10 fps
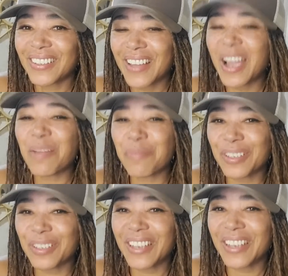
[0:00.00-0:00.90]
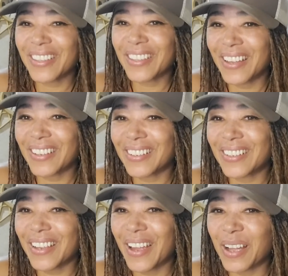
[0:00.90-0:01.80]
I appreciate that.
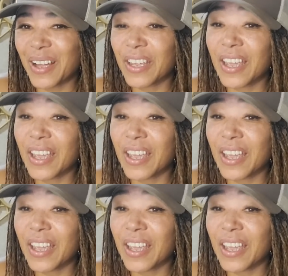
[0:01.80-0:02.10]
Yeah.